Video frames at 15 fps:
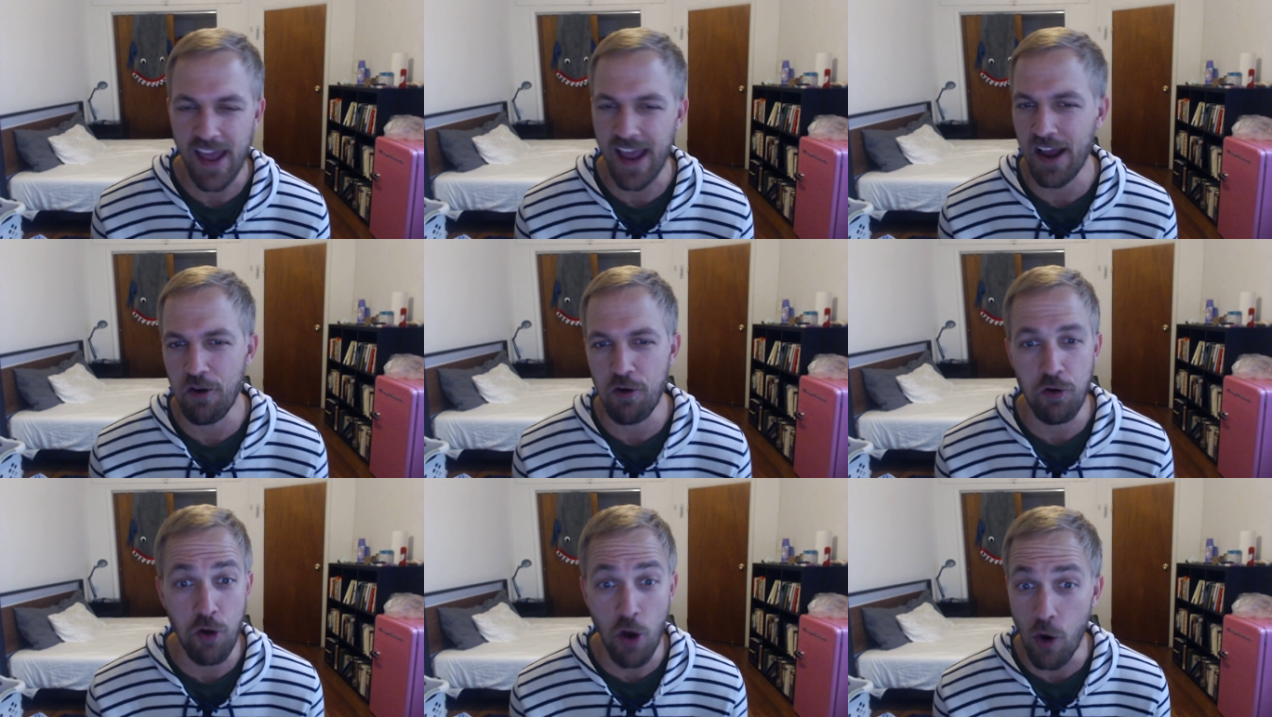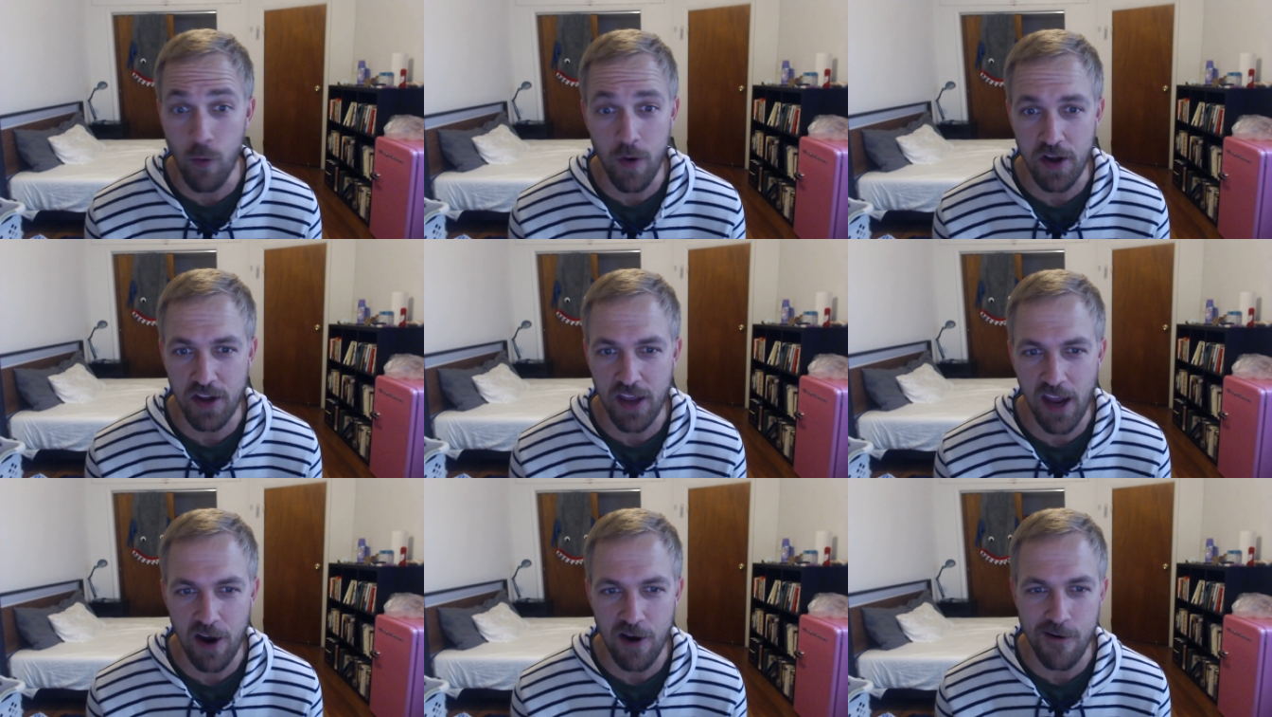And no one
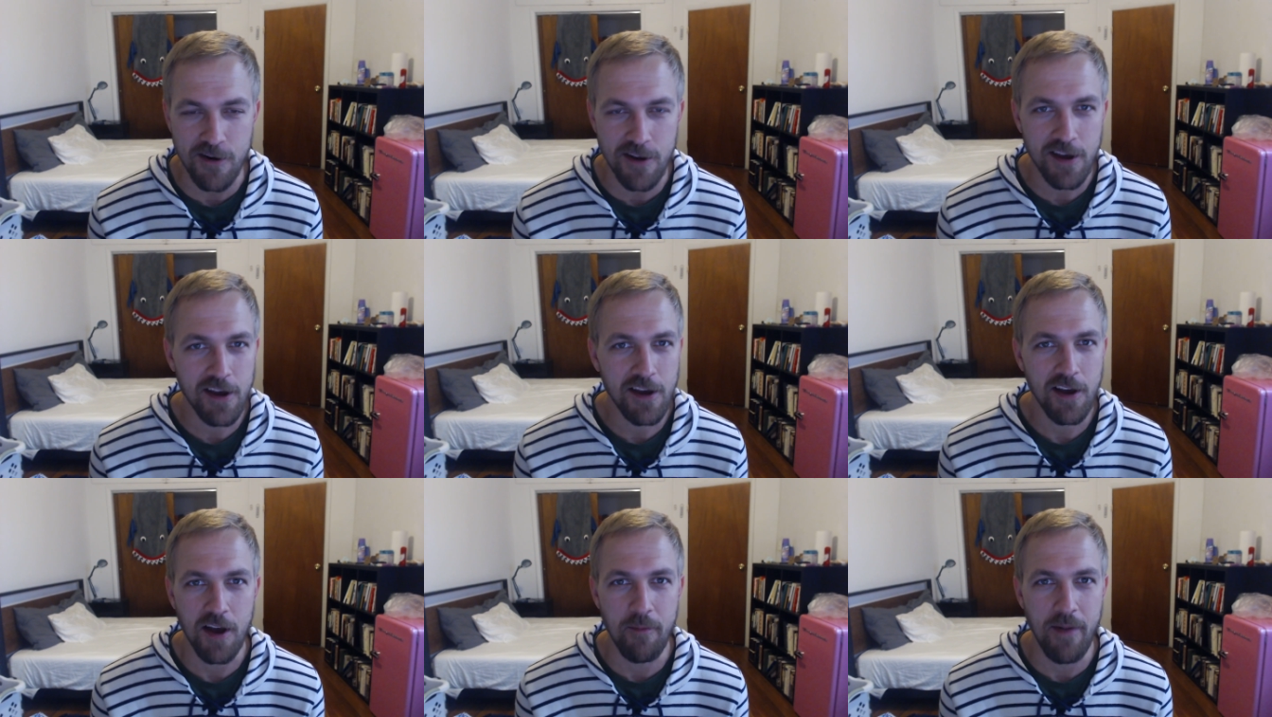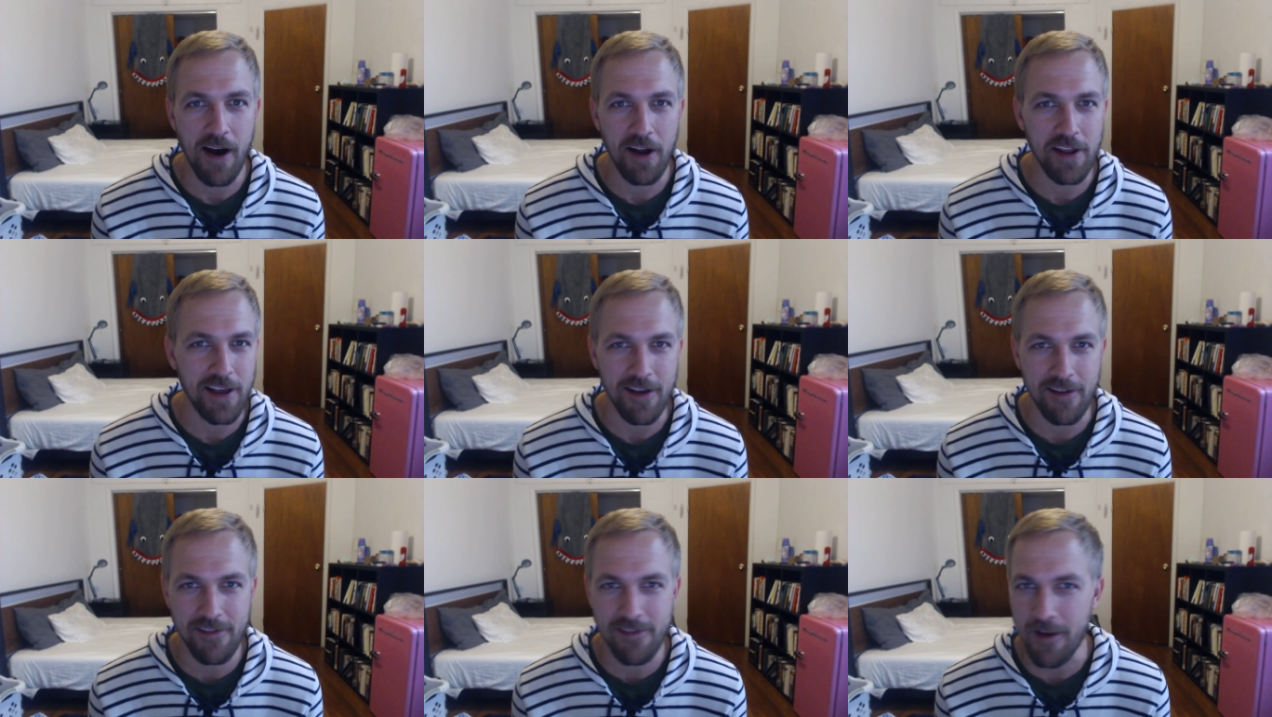cared about it
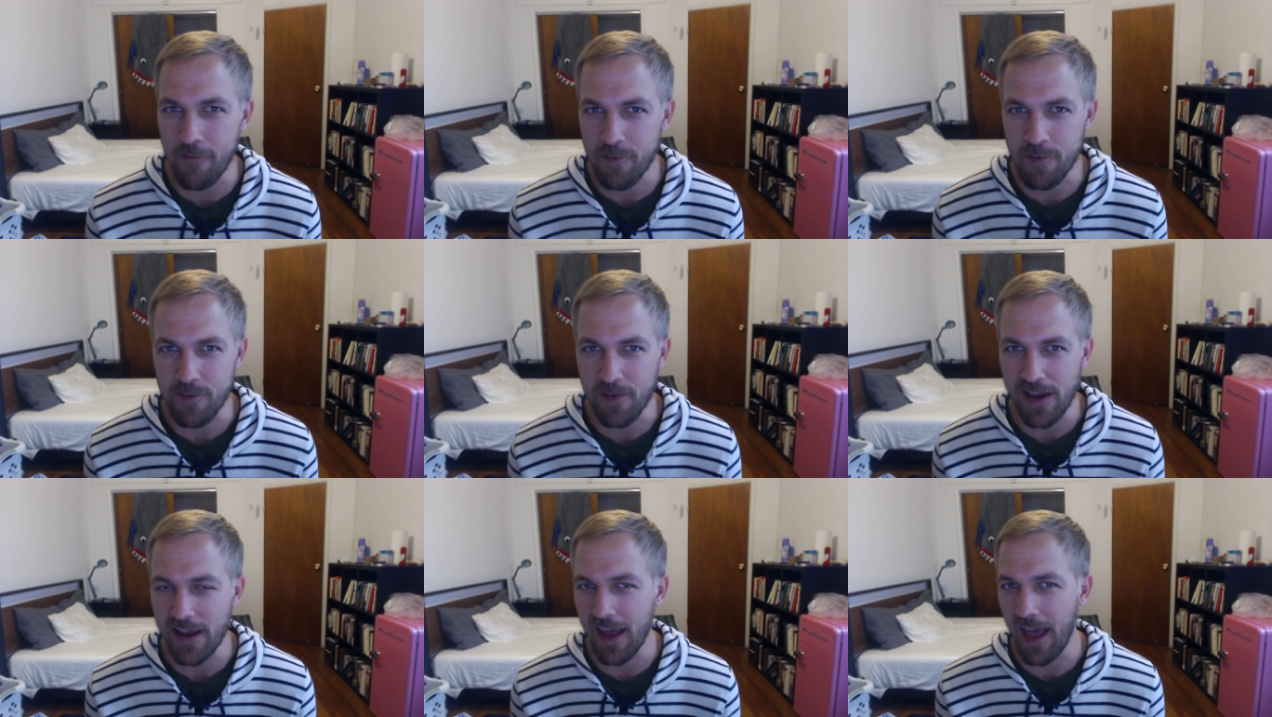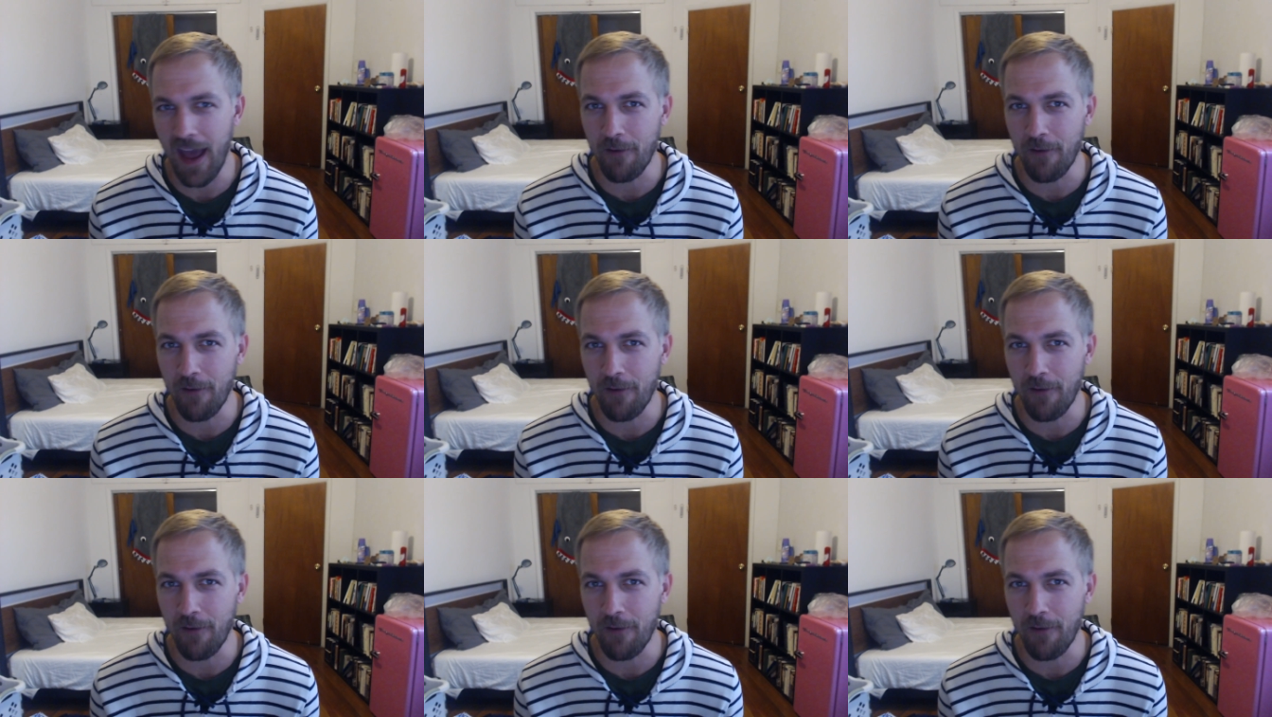except for me.